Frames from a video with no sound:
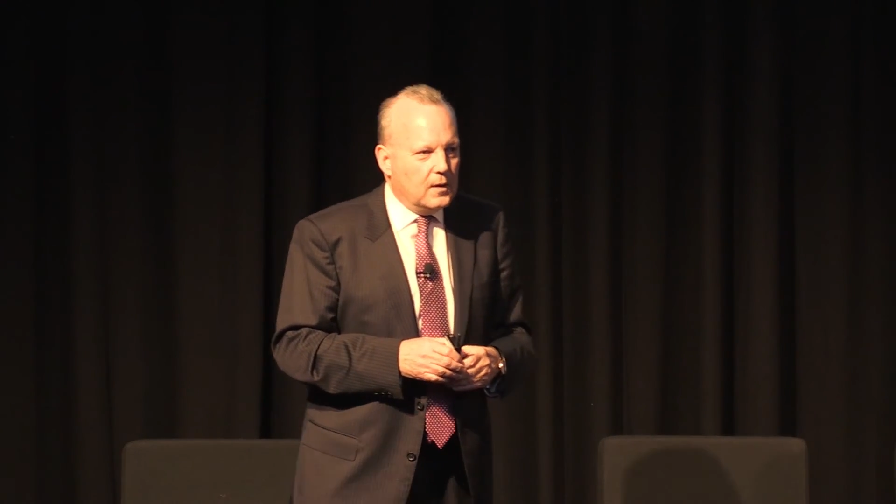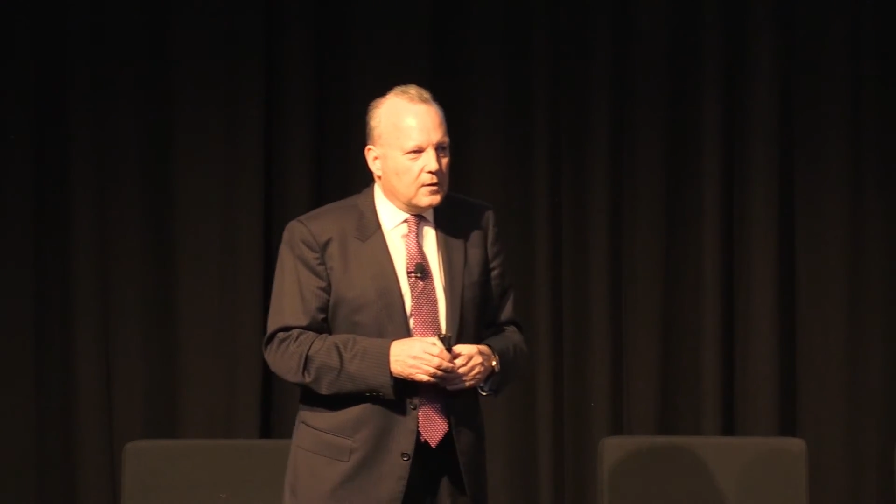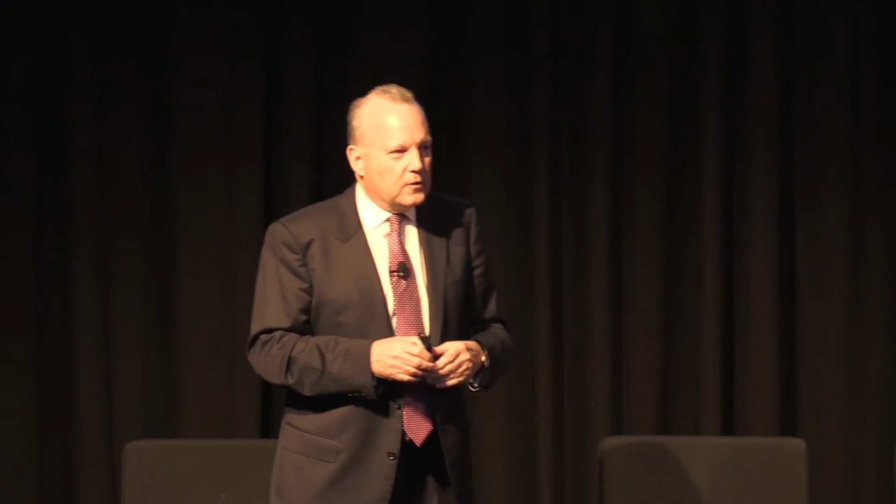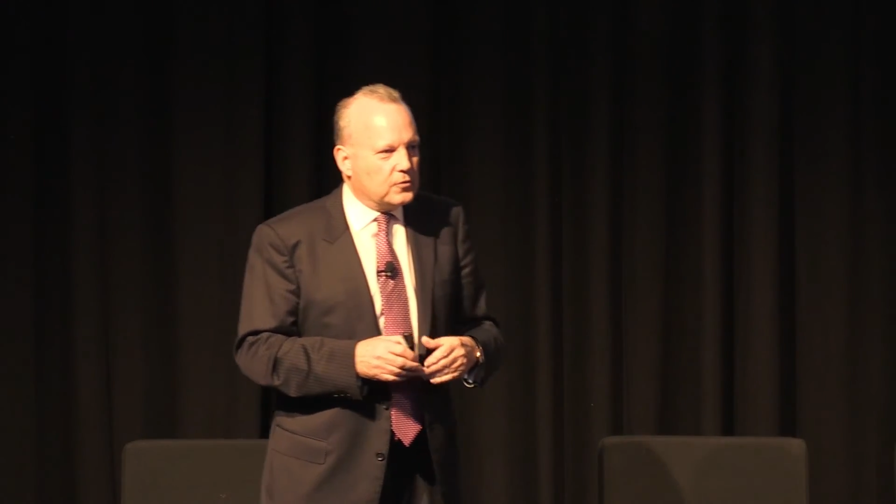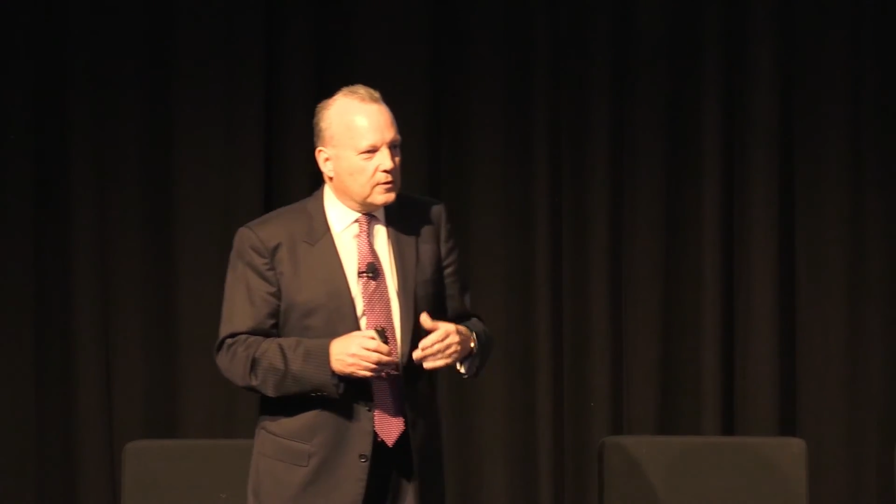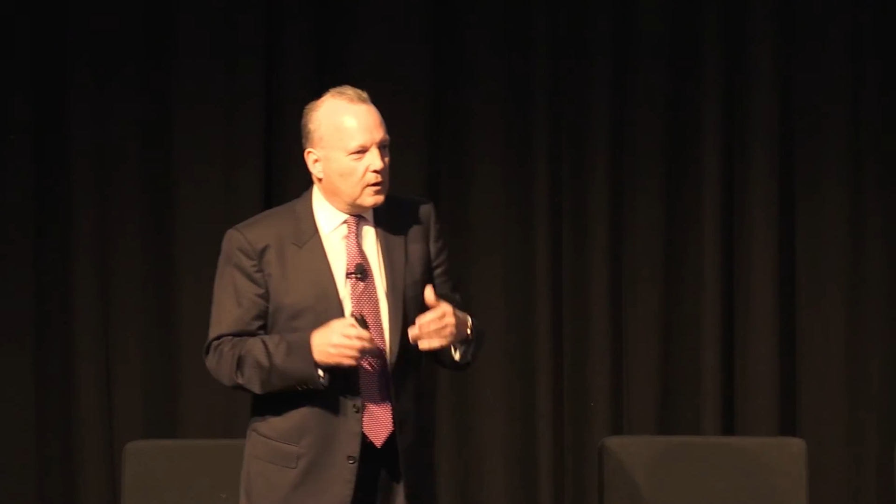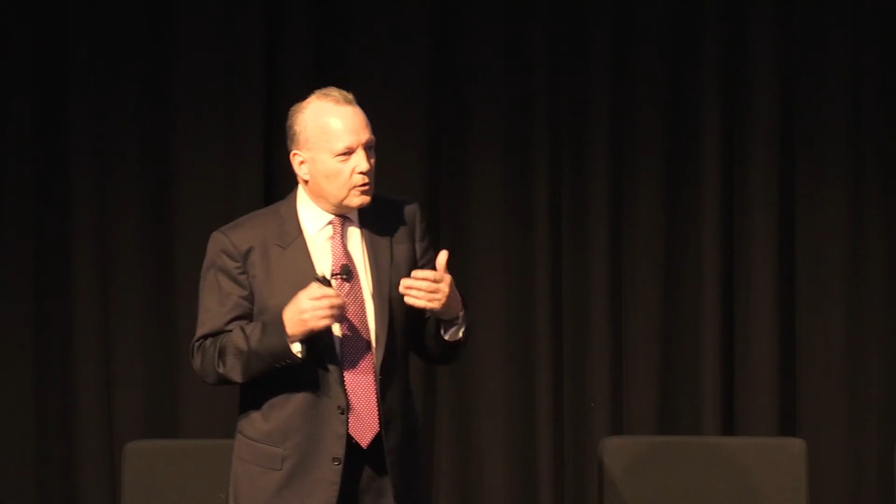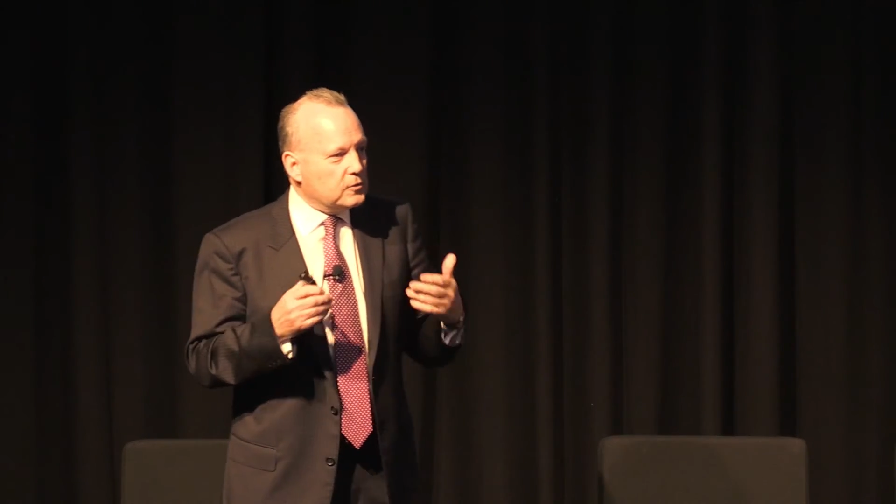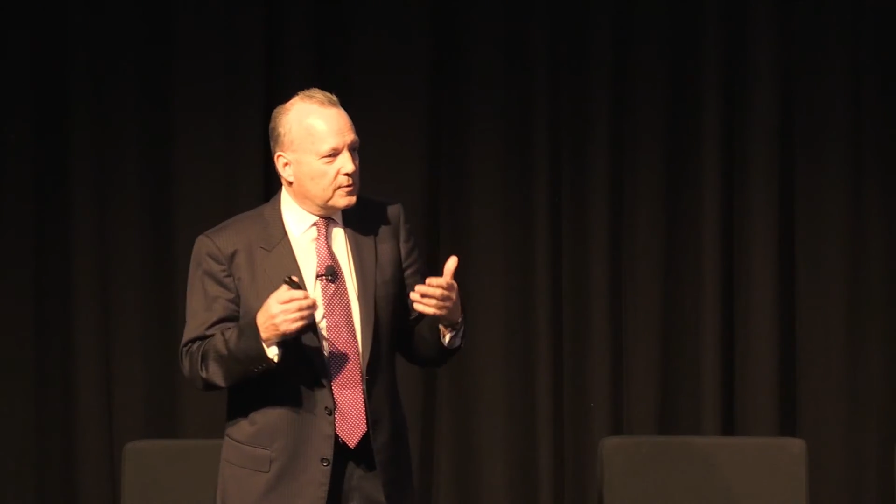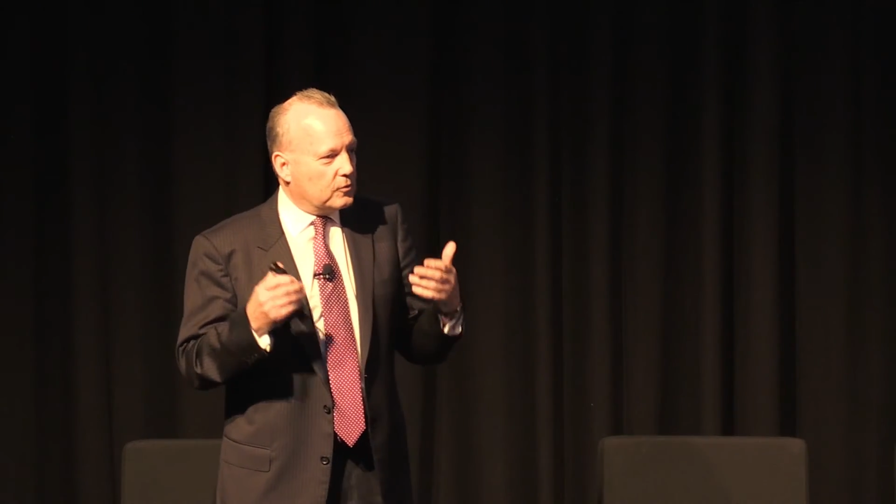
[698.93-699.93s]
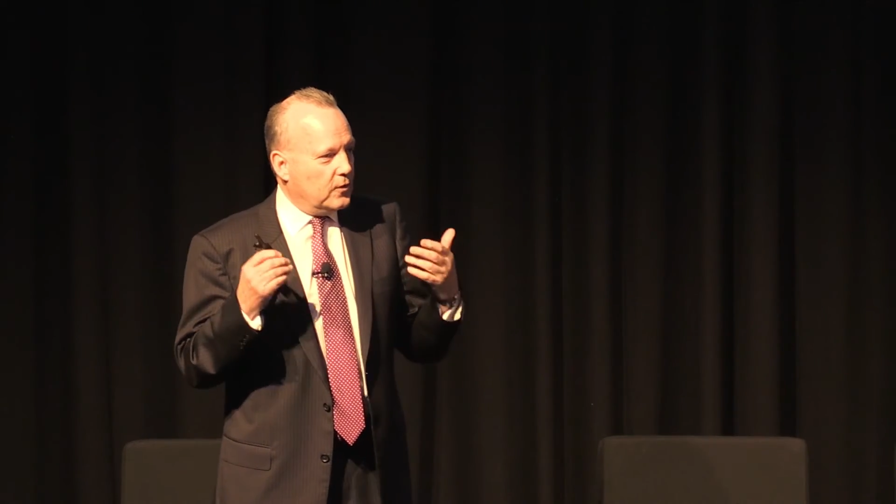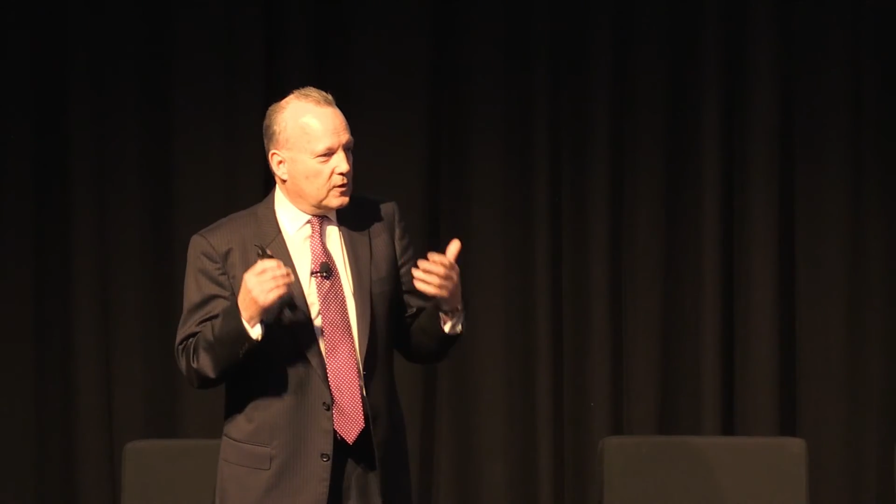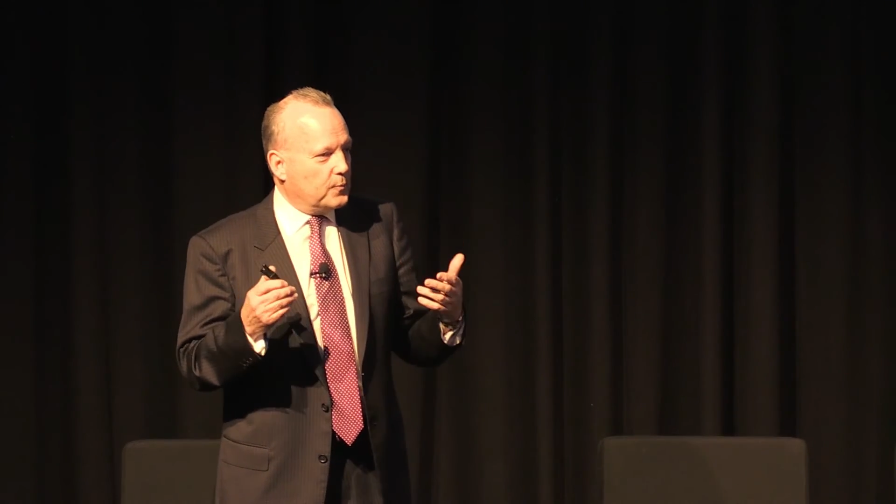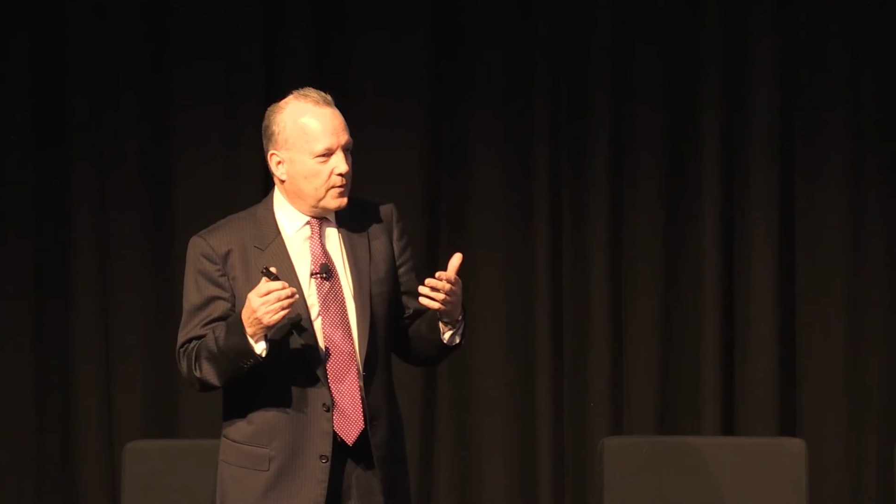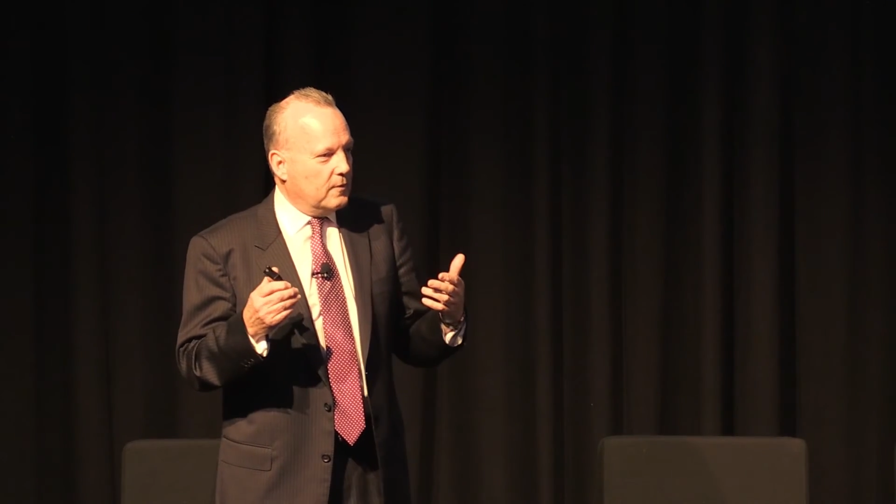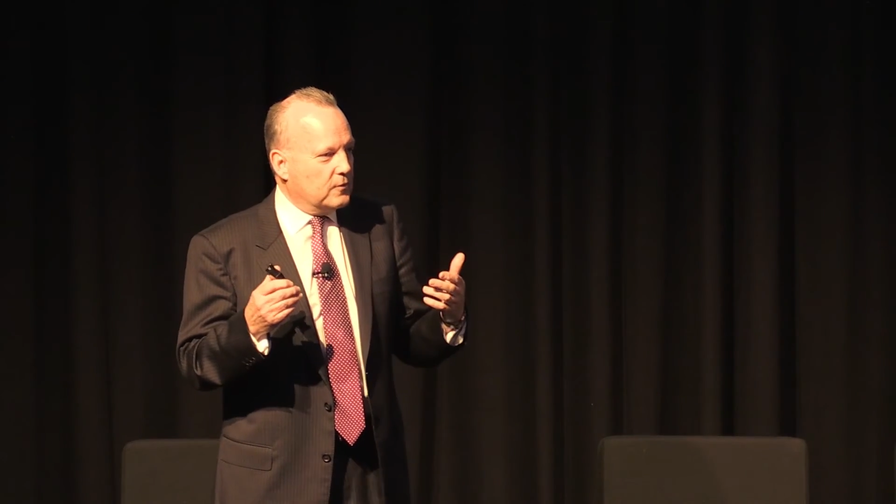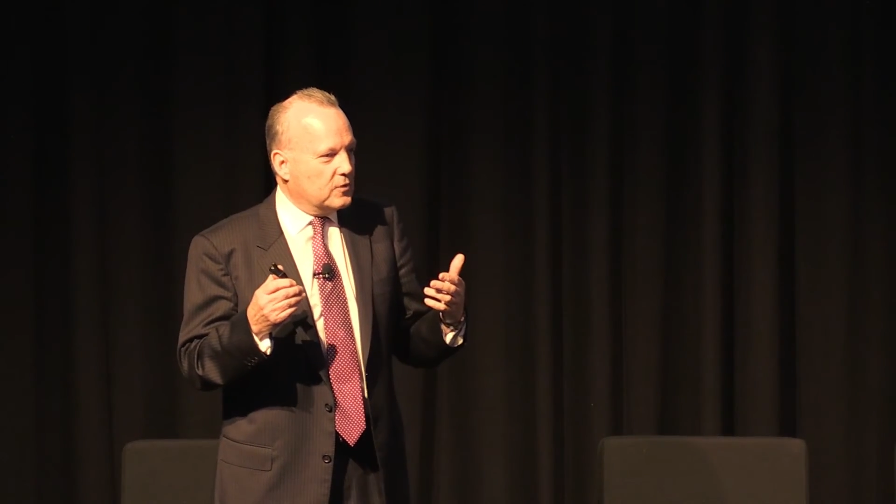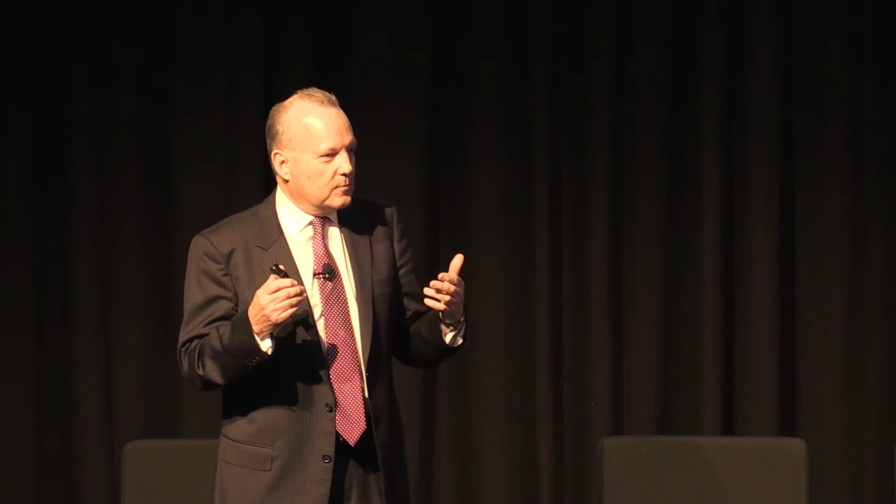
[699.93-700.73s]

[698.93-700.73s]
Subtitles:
is that ultimate transparency